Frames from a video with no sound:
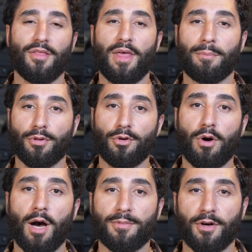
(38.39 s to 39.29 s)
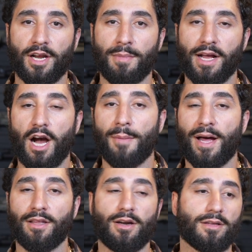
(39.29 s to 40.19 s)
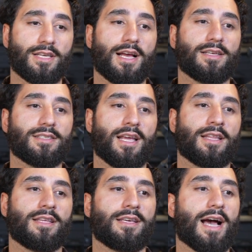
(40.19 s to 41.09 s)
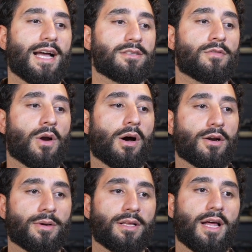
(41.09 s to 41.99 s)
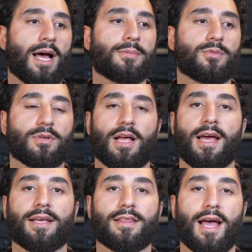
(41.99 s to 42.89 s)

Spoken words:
that blew up during my combat loadout test, and the guys over at Otter Labs were like,